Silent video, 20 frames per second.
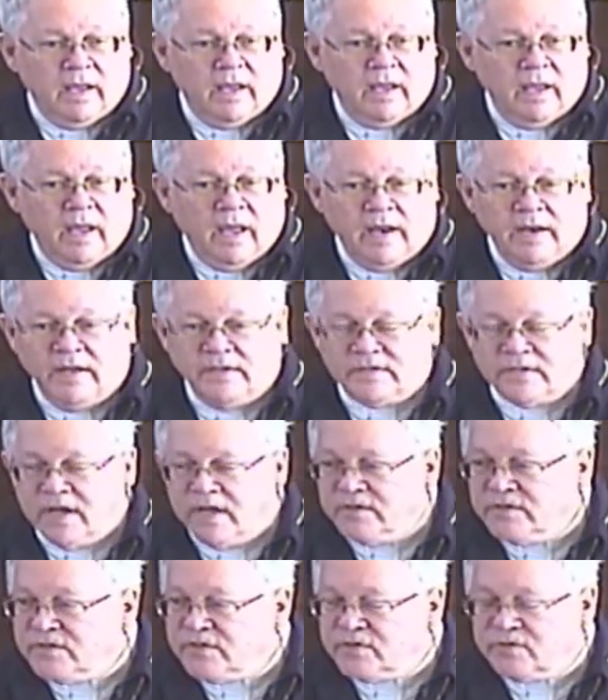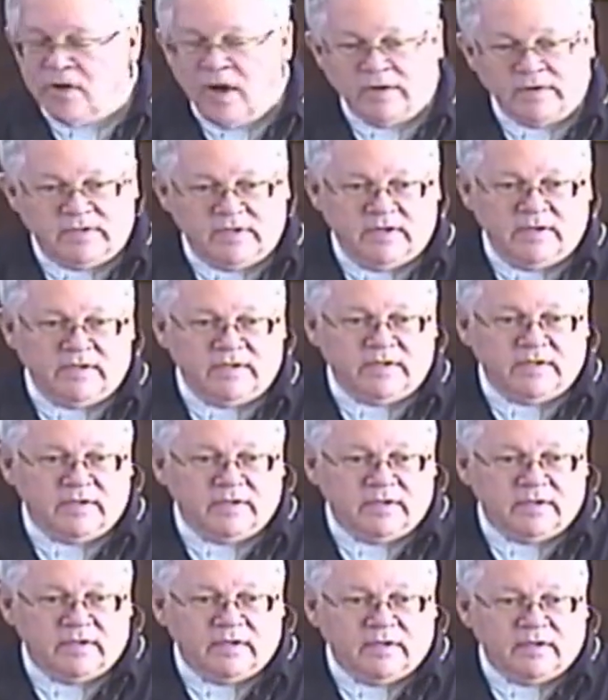And it's constructed
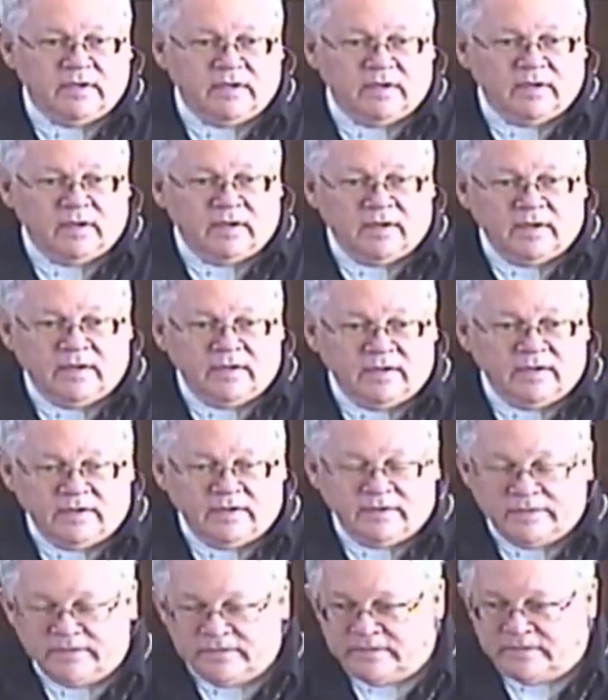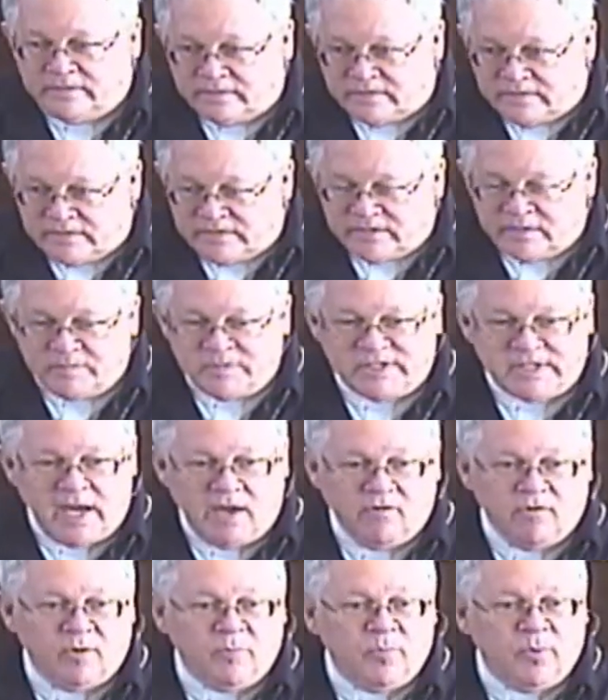on some
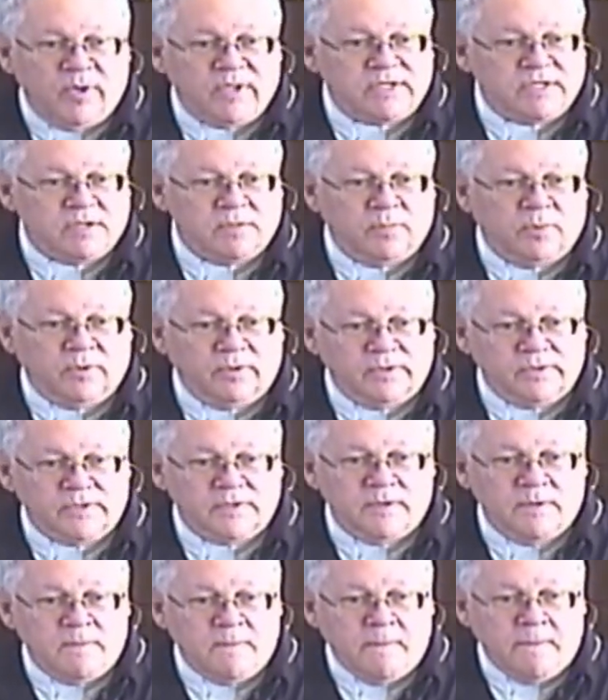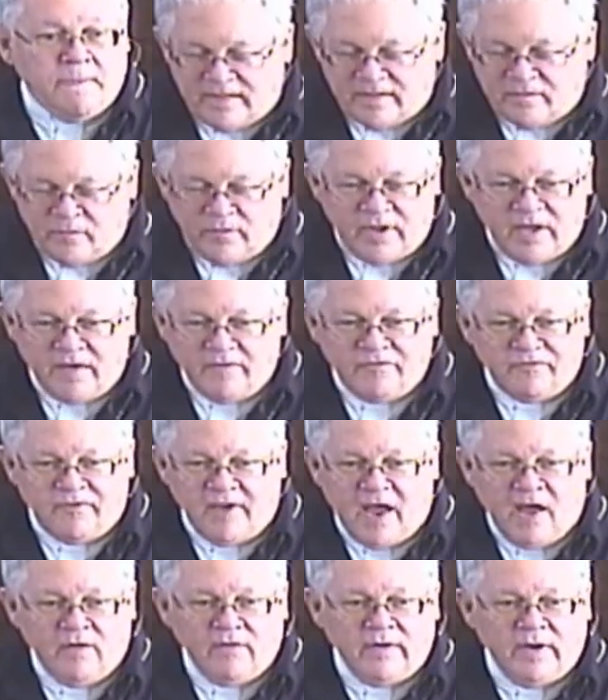sacred principles. We have
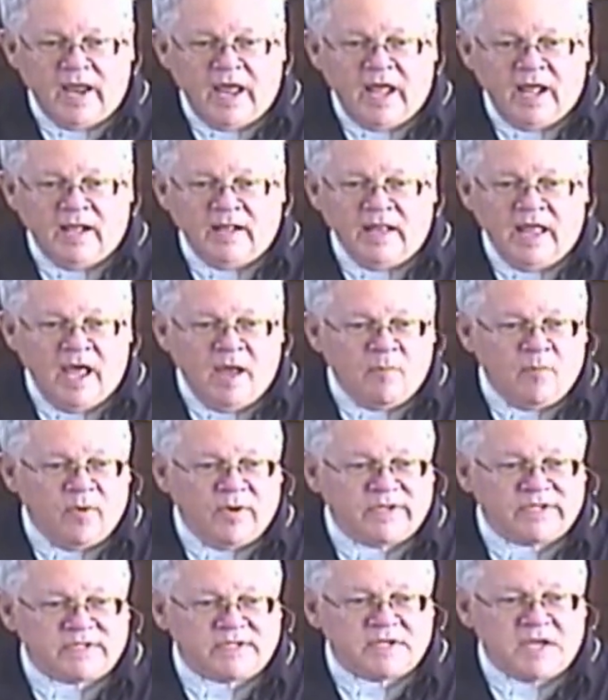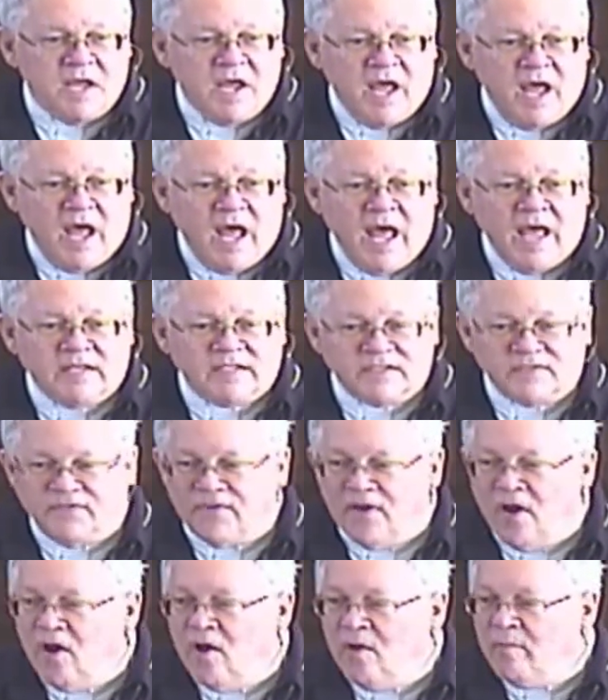found labyrinths as
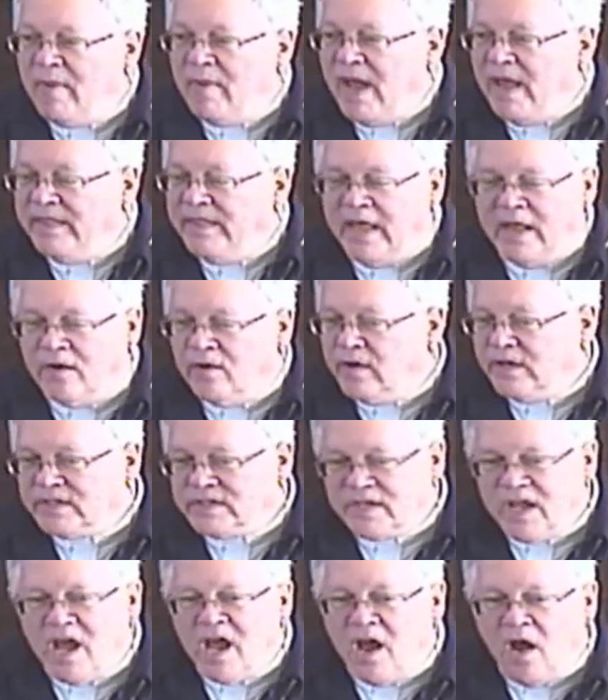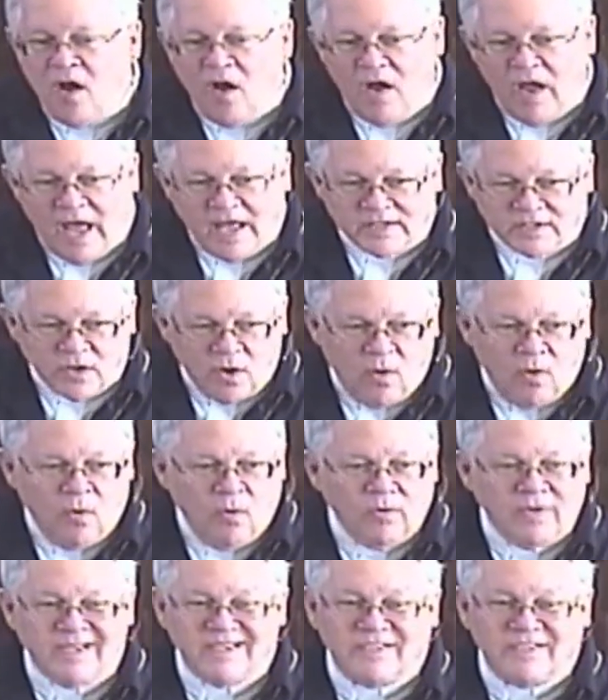far back that are as old as